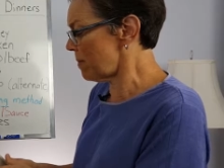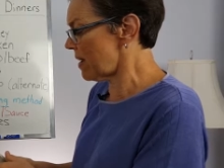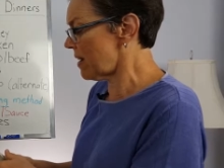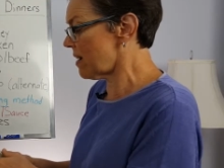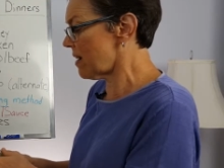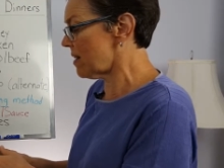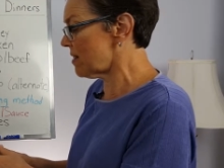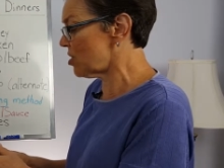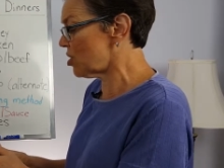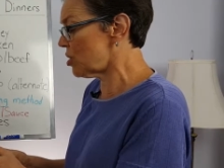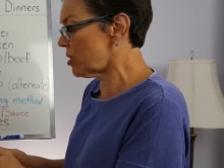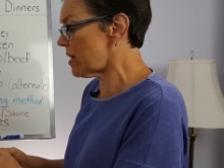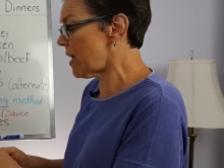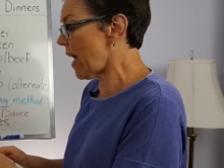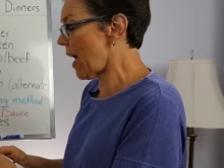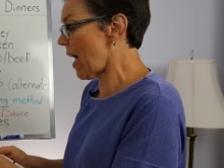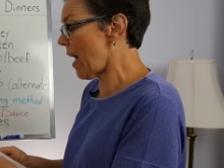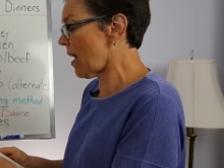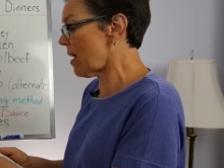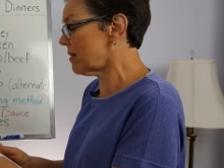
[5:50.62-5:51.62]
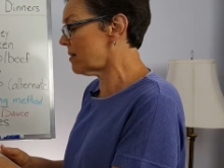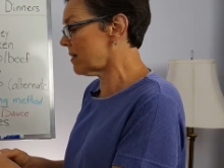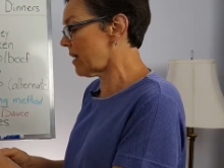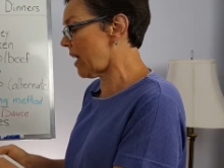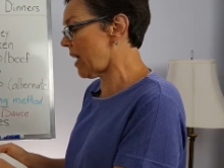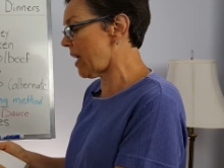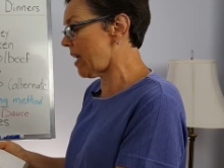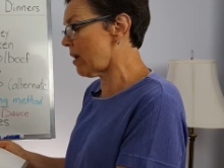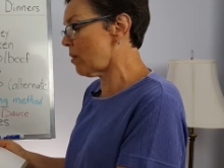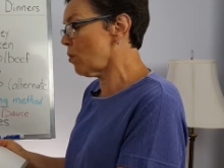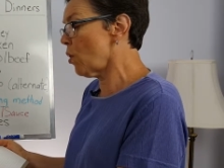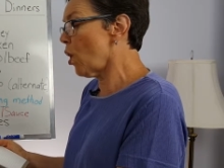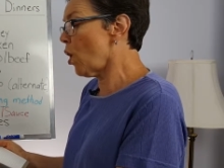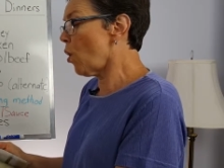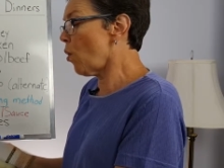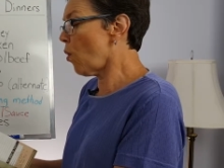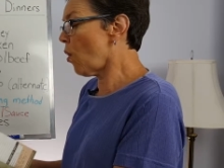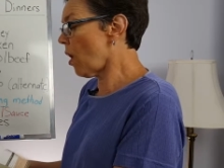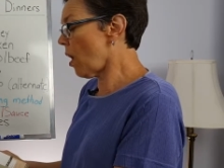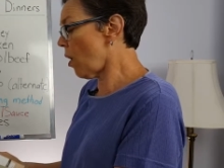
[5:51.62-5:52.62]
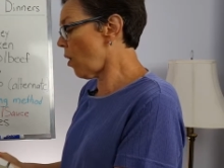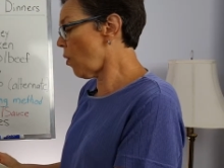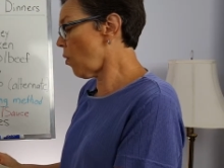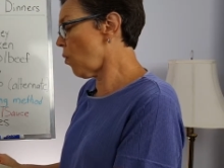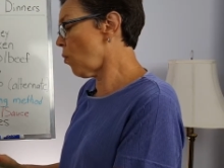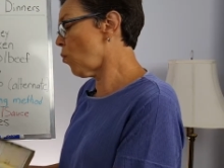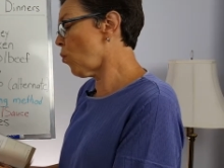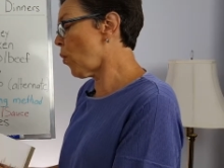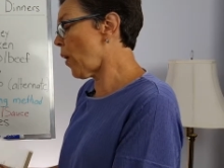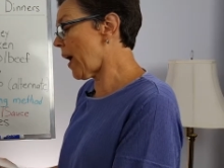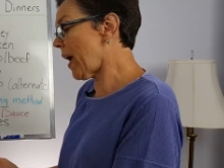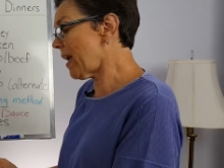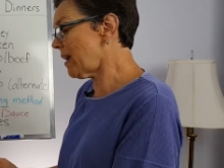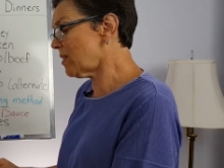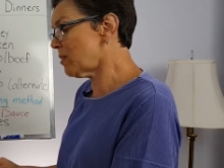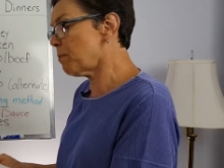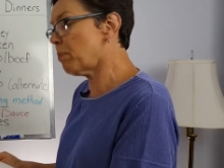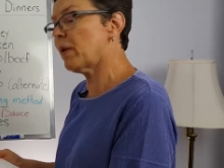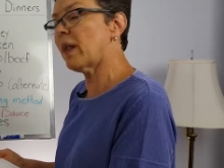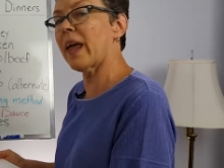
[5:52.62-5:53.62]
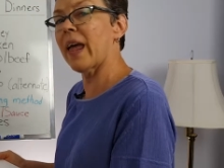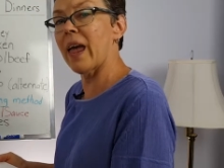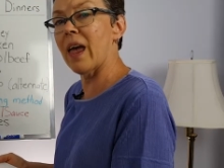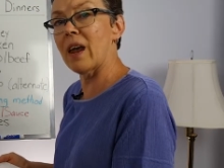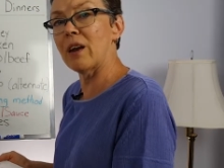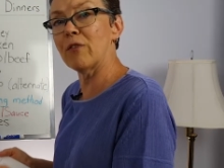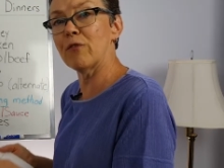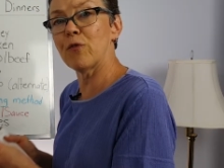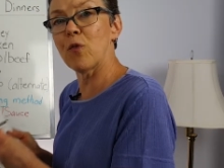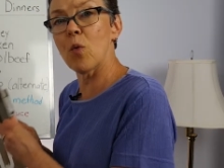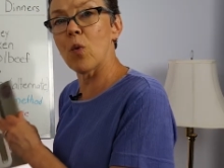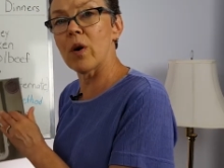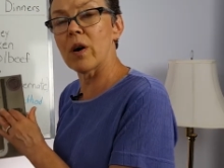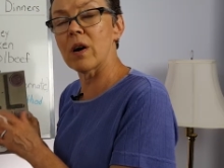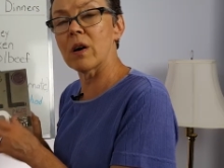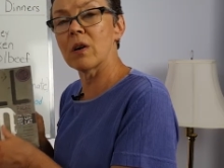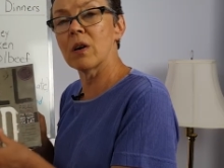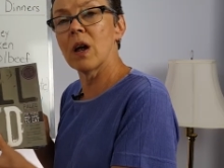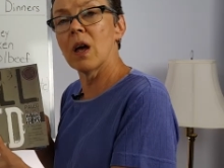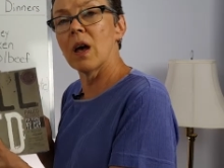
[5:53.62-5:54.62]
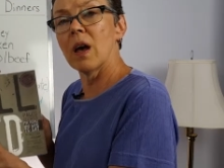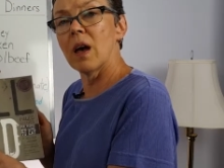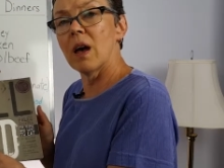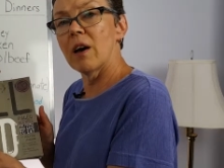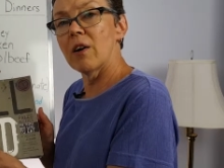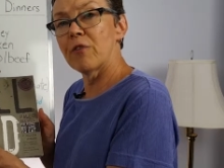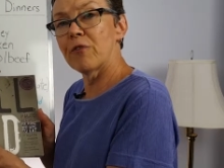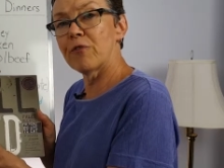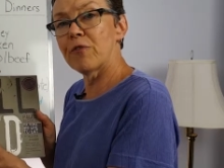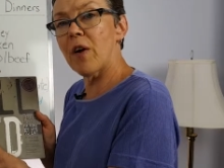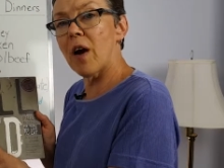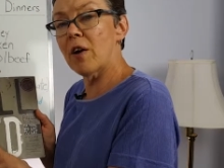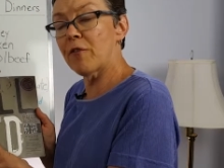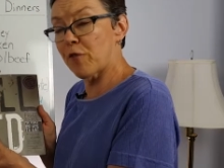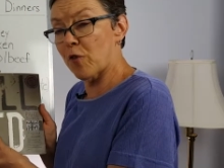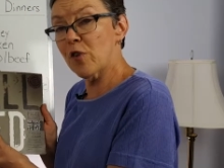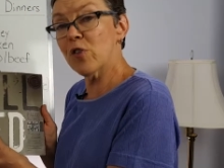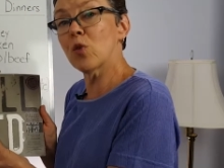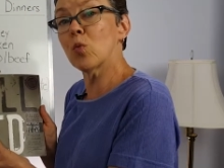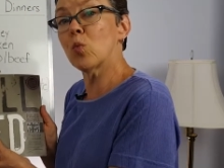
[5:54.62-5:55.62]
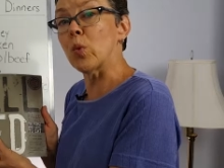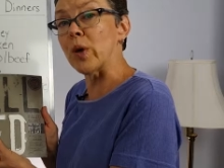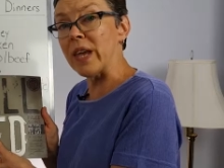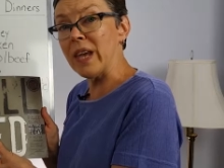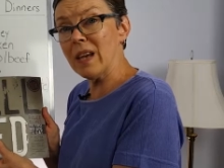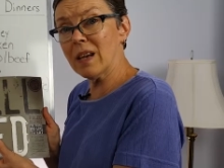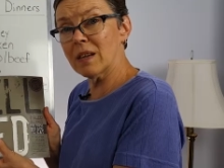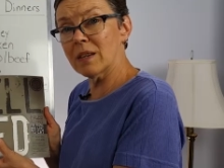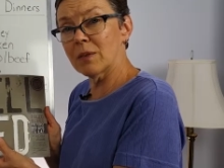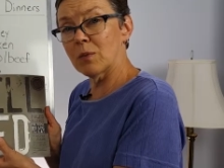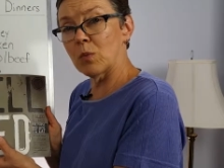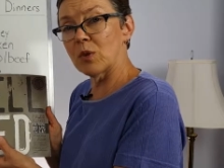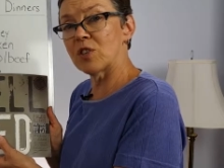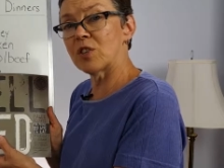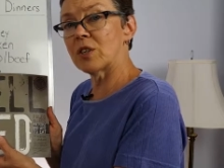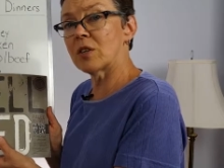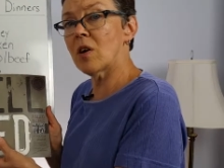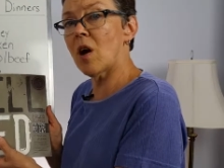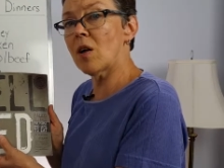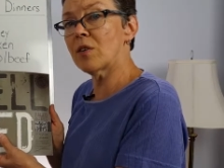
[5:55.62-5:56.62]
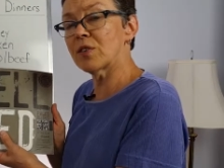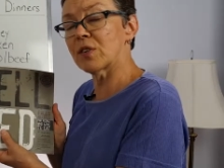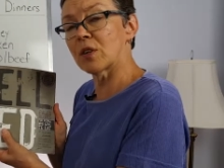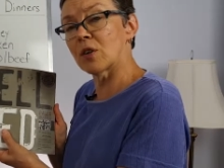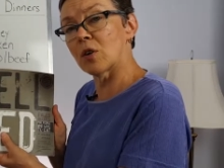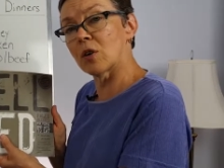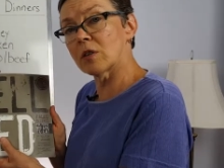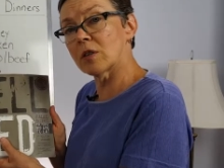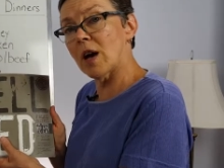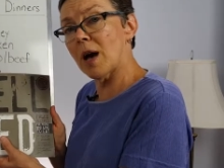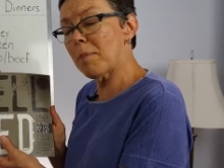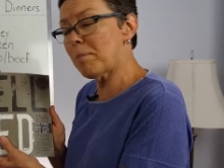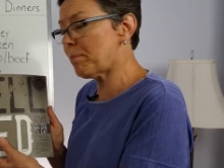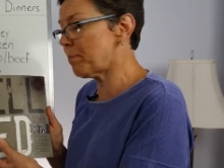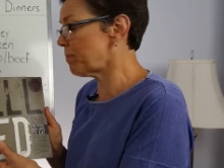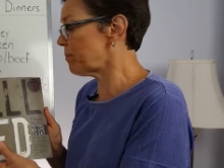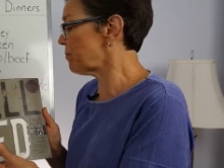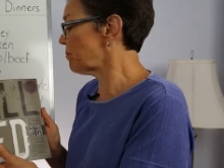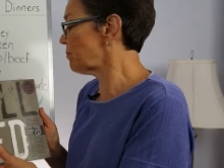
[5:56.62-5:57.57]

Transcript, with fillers: because she has a way to plan for for the week, which she calls a cook up,